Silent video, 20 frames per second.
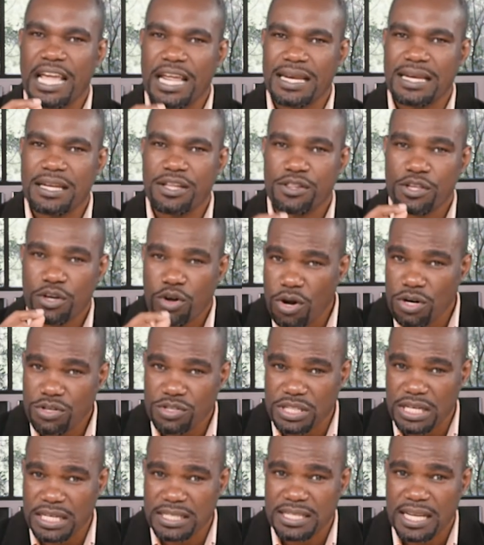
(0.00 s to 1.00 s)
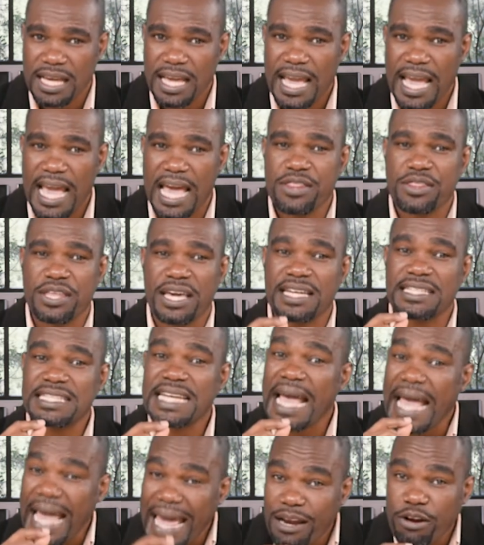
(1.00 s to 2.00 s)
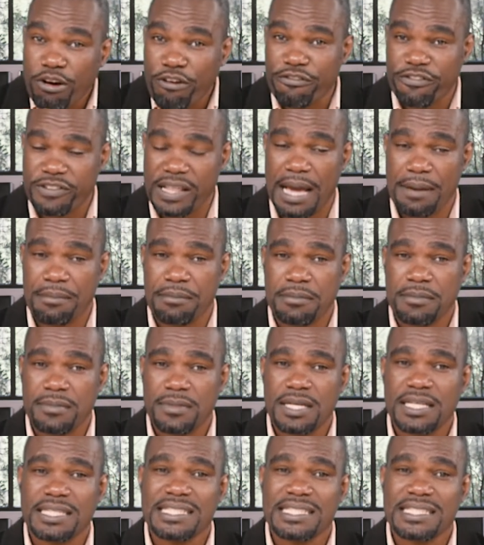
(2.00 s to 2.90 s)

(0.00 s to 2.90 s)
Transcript: in the contract. And there are 10 of them.